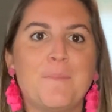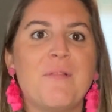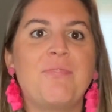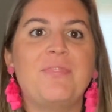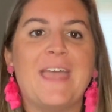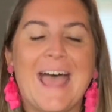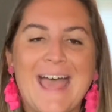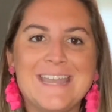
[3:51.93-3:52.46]

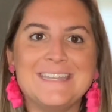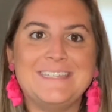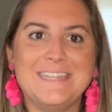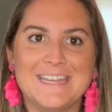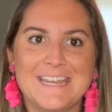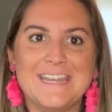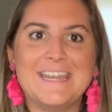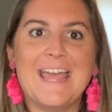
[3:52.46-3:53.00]
but that
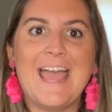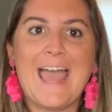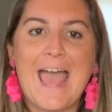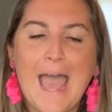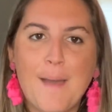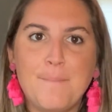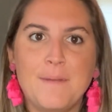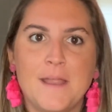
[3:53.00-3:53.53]
didn't
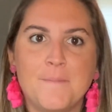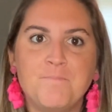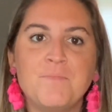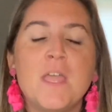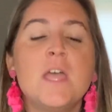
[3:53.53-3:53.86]
happen.